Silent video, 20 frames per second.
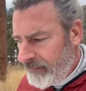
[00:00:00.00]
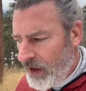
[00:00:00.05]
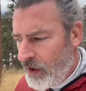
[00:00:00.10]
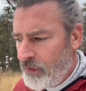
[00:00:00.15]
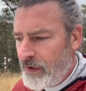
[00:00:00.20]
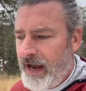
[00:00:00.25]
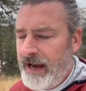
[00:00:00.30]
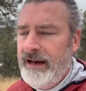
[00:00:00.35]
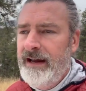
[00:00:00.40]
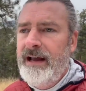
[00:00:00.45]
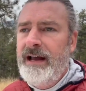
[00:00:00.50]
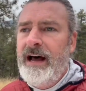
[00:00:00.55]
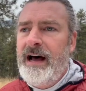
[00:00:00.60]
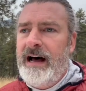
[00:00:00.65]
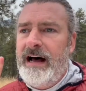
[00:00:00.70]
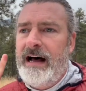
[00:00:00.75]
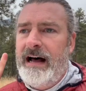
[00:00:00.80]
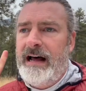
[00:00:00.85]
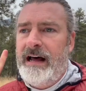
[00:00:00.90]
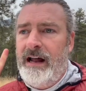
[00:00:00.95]
Okay,
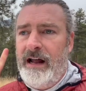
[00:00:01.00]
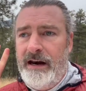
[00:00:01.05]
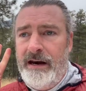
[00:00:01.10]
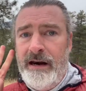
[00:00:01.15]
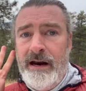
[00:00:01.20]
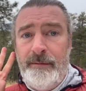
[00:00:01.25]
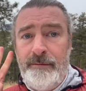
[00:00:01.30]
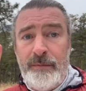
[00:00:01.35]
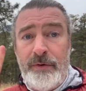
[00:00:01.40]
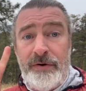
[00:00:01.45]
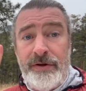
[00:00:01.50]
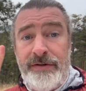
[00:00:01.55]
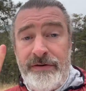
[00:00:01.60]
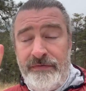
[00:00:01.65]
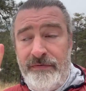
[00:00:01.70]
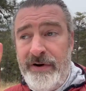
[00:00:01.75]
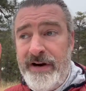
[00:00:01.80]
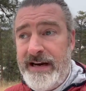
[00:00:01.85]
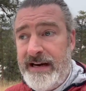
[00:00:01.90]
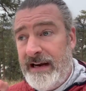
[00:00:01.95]
uh, number
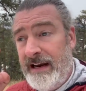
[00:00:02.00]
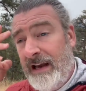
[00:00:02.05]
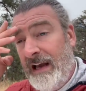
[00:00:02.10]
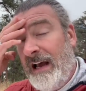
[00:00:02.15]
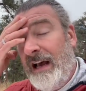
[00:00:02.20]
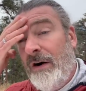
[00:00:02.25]
three,